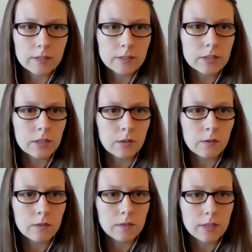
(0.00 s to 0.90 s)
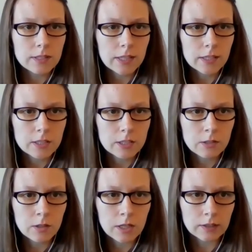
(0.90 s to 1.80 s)
Okay, so
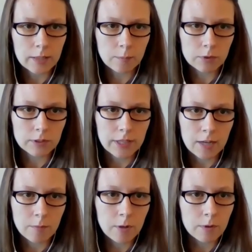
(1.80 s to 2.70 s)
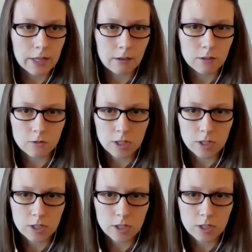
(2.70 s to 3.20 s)
these next two are labeled admit